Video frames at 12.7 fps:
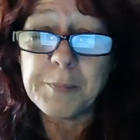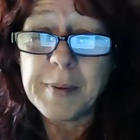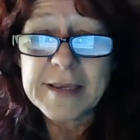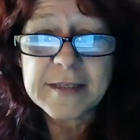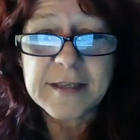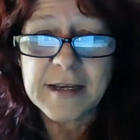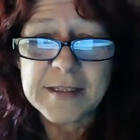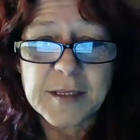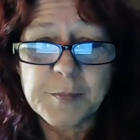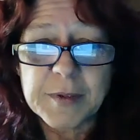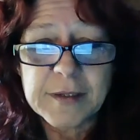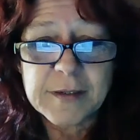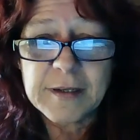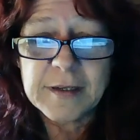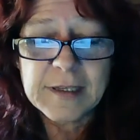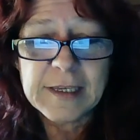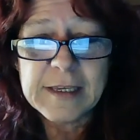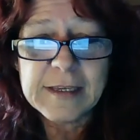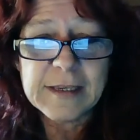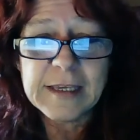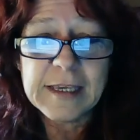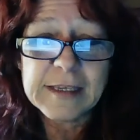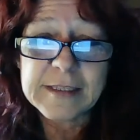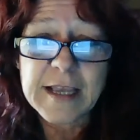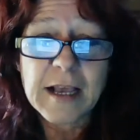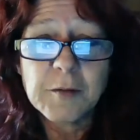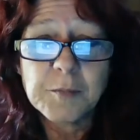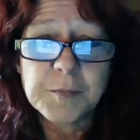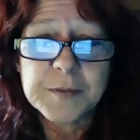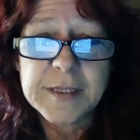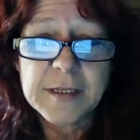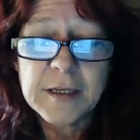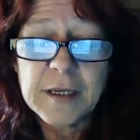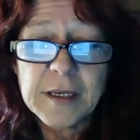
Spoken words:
best husband. He has helped.